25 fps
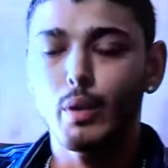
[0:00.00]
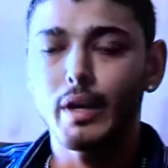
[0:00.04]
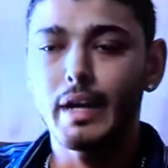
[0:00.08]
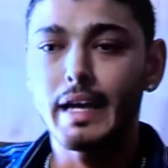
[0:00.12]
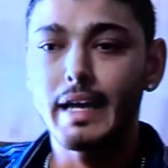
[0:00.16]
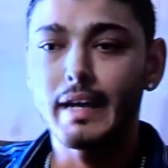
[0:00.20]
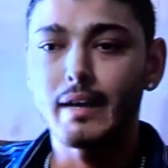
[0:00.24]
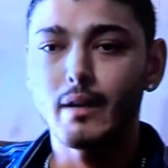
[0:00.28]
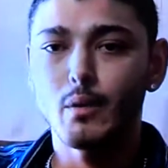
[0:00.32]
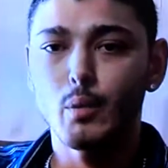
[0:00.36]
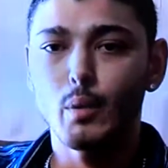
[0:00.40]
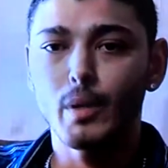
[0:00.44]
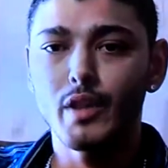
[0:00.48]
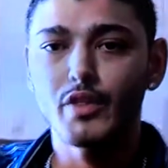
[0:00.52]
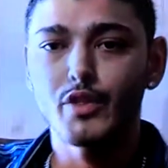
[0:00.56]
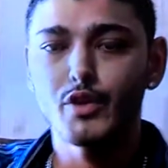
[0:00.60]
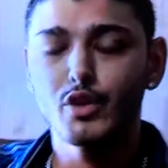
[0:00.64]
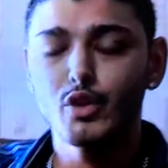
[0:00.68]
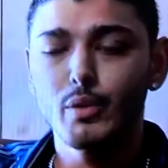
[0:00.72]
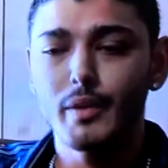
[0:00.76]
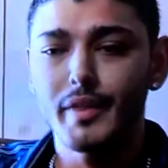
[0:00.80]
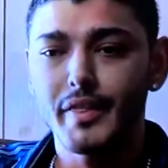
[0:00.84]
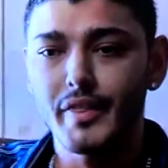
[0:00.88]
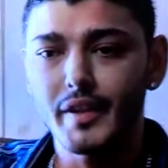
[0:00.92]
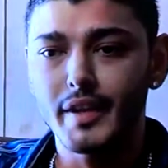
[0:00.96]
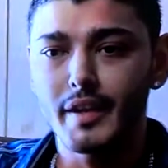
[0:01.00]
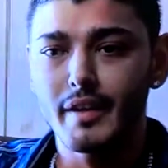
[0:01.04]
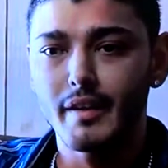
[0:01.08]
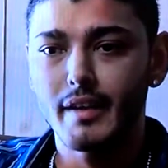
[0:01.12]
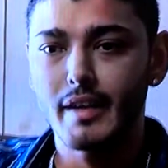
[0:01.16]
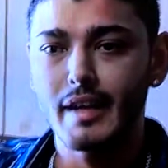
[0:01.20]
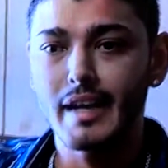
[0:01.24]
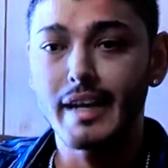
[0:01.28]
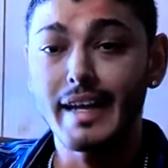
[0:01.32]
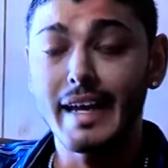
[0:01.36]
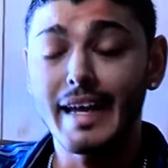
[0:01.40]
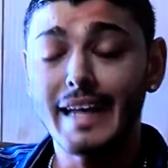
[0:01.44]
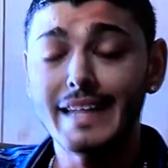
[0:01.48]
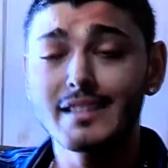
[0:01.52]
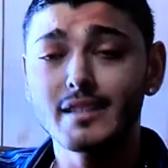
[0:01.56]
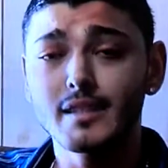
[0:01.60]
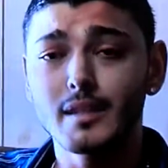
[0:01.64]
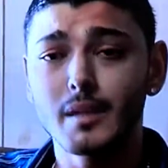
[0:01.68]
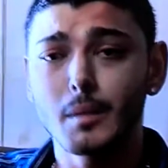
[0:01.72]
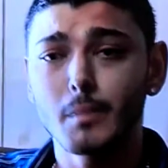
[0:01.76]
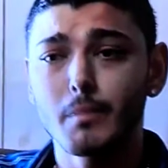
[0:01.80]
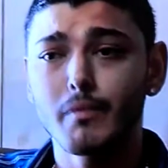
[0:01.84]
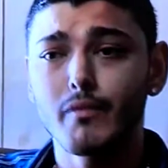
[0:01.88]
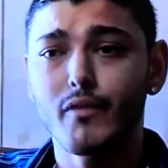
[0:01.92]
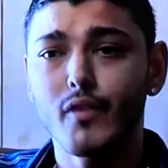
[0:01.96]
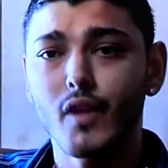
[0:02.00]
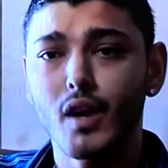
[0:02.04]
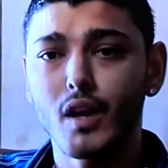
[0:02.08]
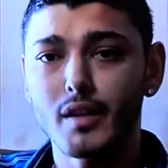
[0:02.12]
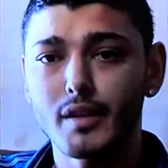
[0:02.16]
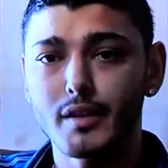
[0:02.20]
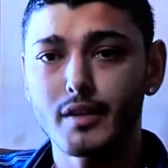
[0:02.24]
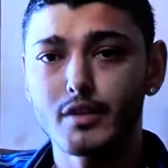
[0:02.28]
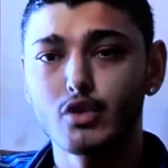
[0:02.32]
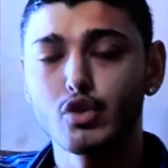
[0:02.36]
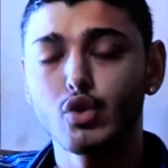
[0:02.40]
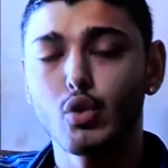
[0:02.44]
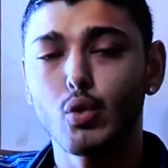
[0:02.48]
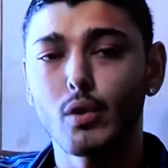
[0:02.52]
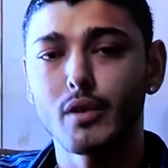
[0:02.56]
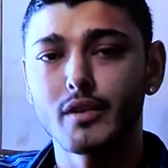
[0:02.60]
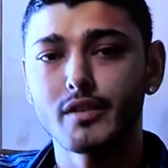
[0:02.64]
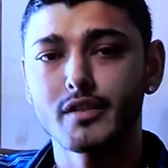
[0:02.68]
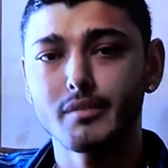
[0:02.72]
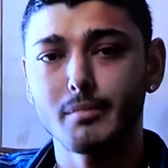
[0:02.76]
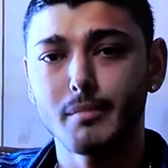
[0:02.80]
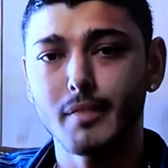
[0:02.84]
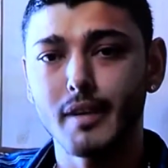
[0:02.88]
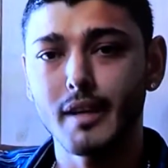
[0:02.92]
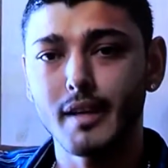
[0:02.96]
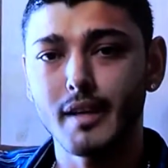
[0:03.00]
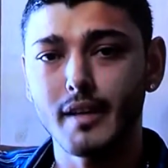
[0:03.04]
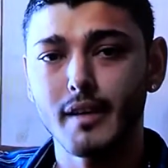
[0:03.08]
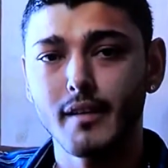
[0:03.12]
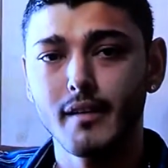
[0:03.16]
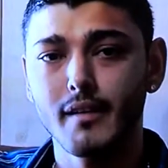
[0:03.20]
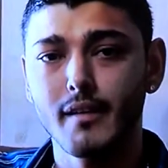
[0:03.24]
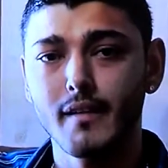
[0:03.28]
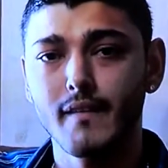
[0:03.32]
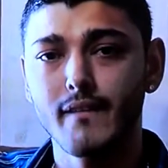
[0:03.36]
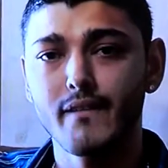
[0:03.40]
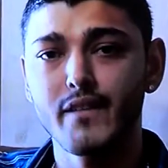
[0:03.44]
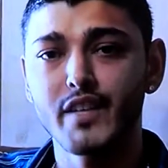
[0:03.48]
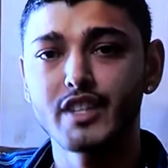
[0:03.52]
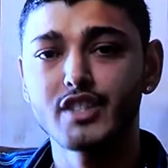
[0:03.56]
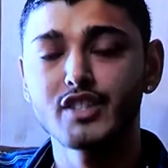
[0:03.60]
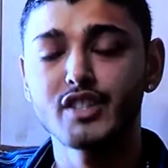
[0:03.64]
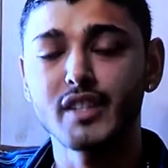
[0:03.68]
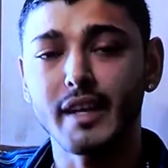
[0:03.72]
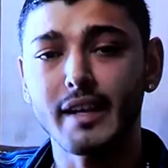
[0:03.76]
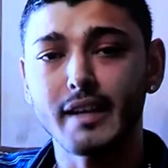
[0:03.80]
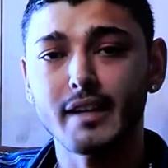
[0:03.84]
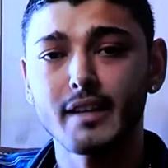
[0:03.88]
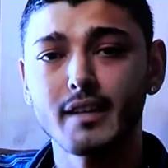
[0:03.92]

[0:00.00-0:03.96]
I went through with it, I ended up falling towards my fish tank.